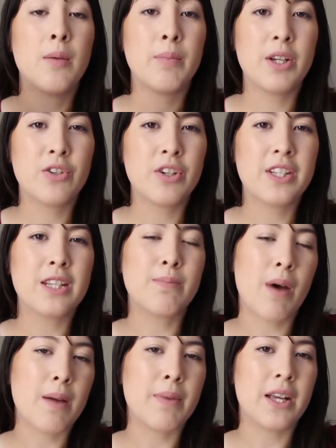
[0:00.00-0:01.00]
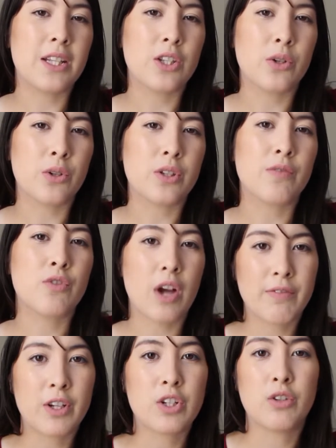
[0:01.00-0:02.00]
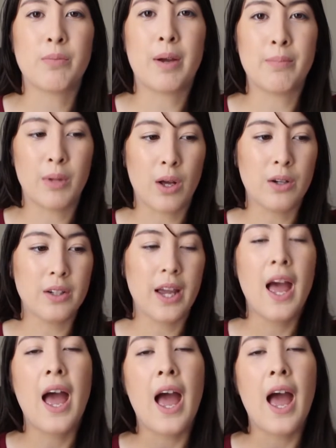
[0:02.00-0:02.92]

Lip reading: Pinterest is my main source of traffic to my blog,